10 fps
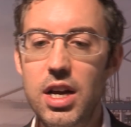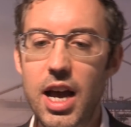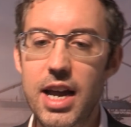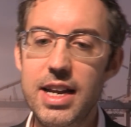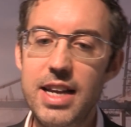
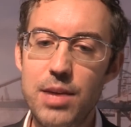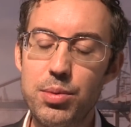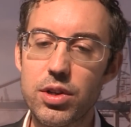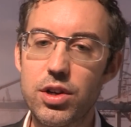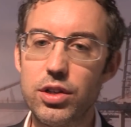
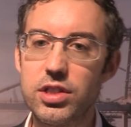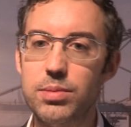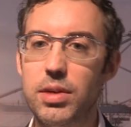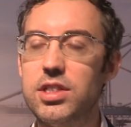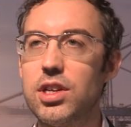enable the
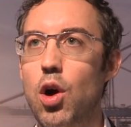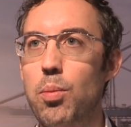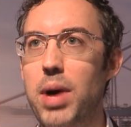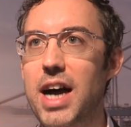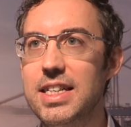customer to
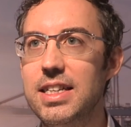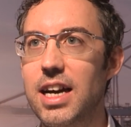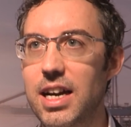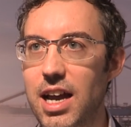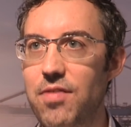combine
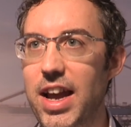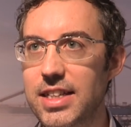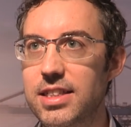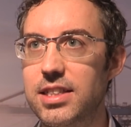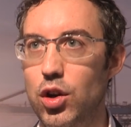
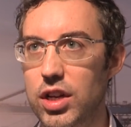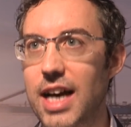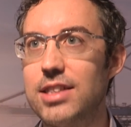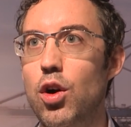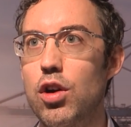events on an
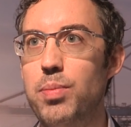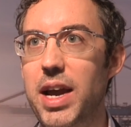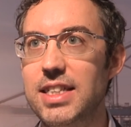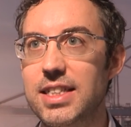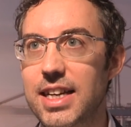ad hoc
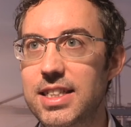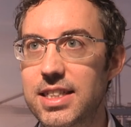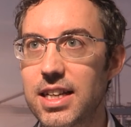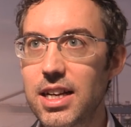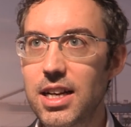
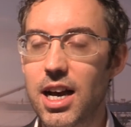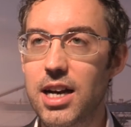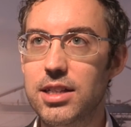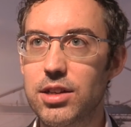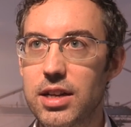basis.
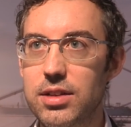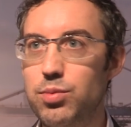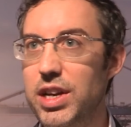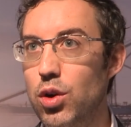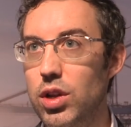
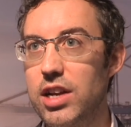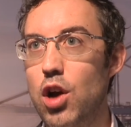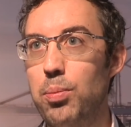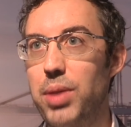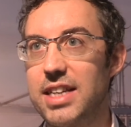We call it
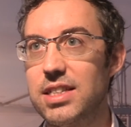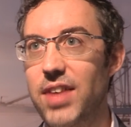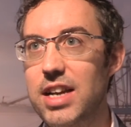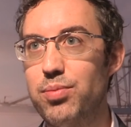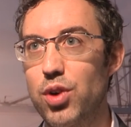complex
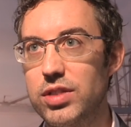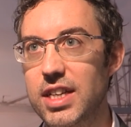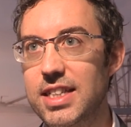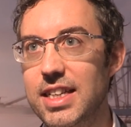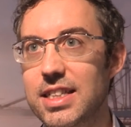event
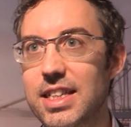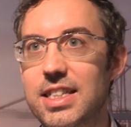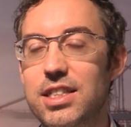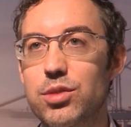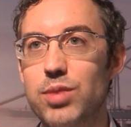processing, and
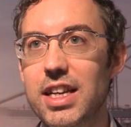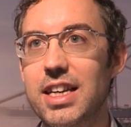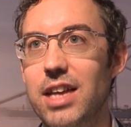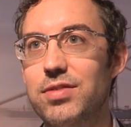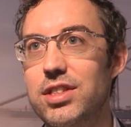this is the really
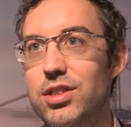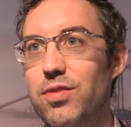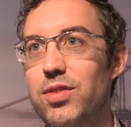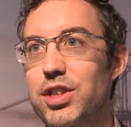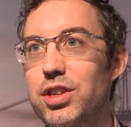clever
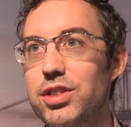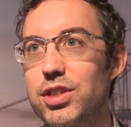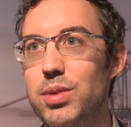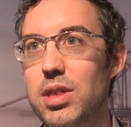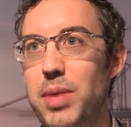stuff that you can
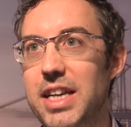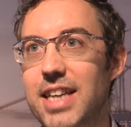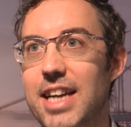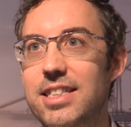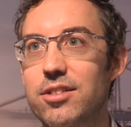do with the big
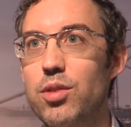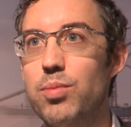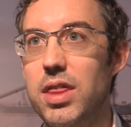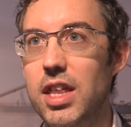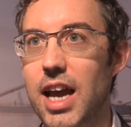data and
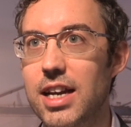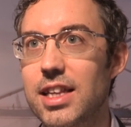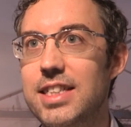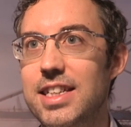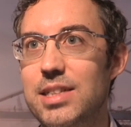with the
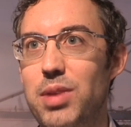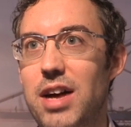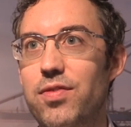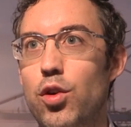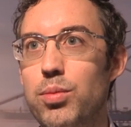analytics
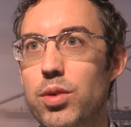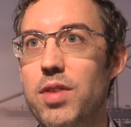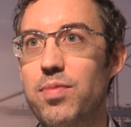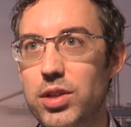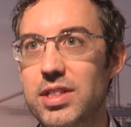platform that
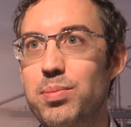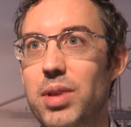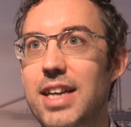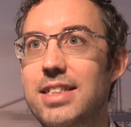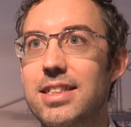we've put in
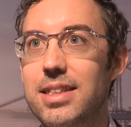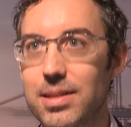place.